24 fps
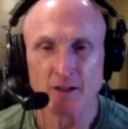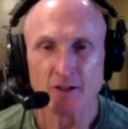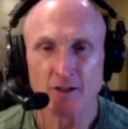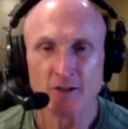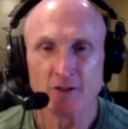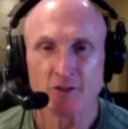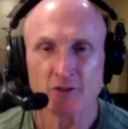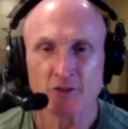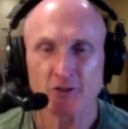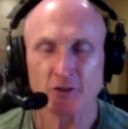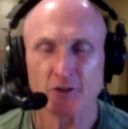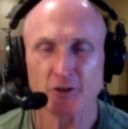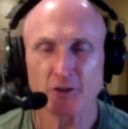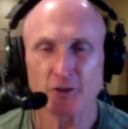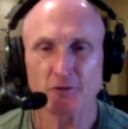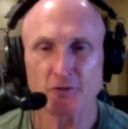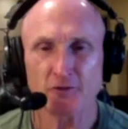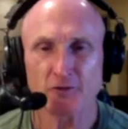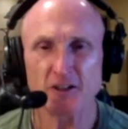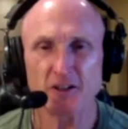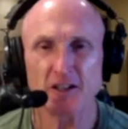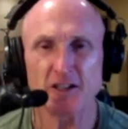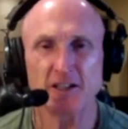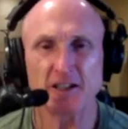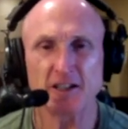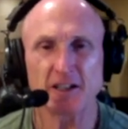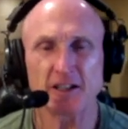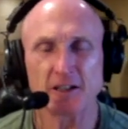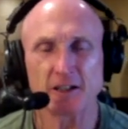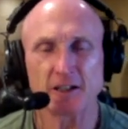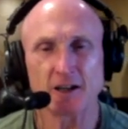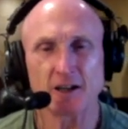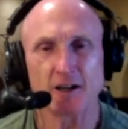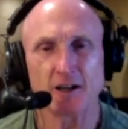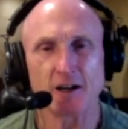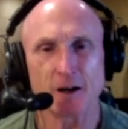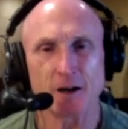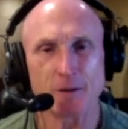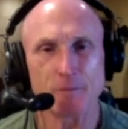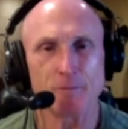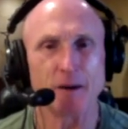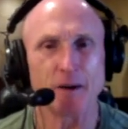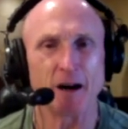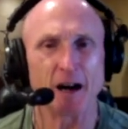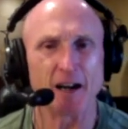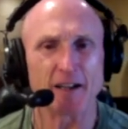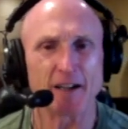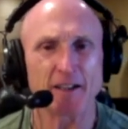So you're feeding a
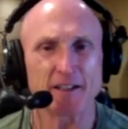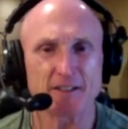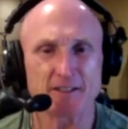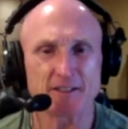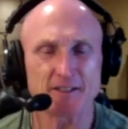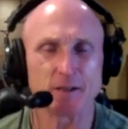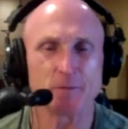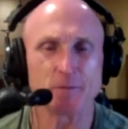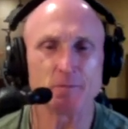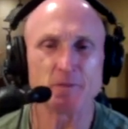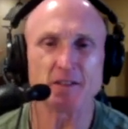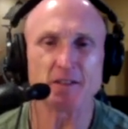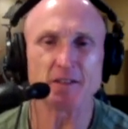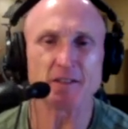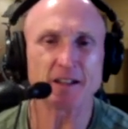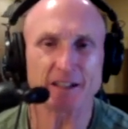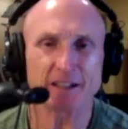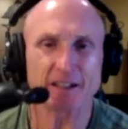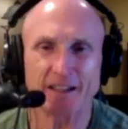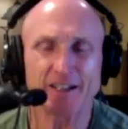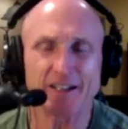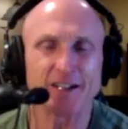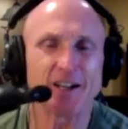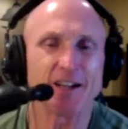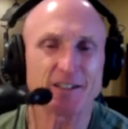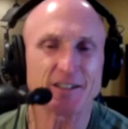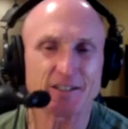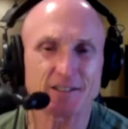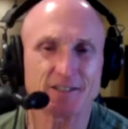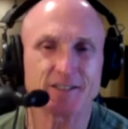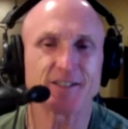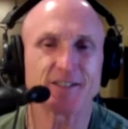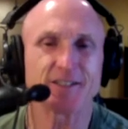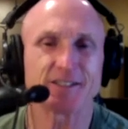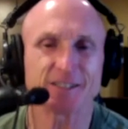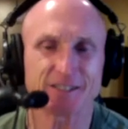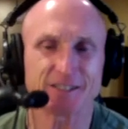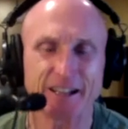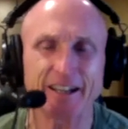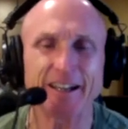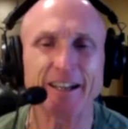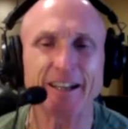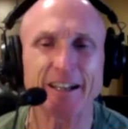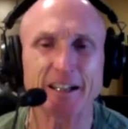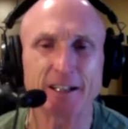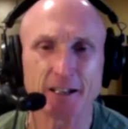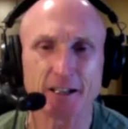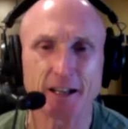body something that cannot
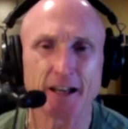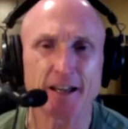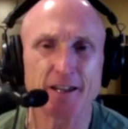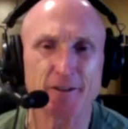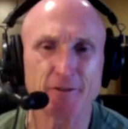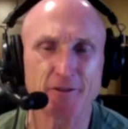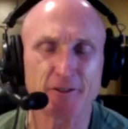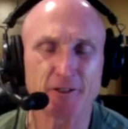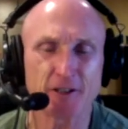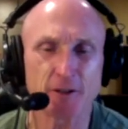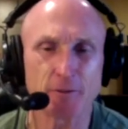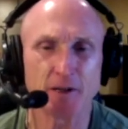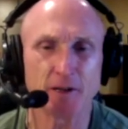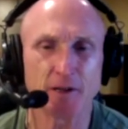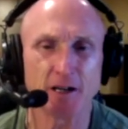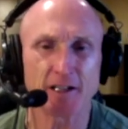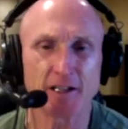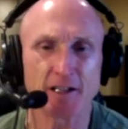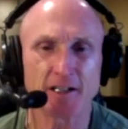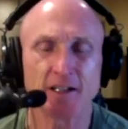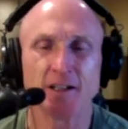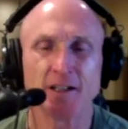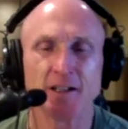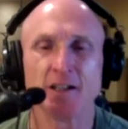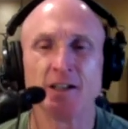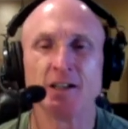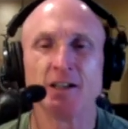sustain life in a body.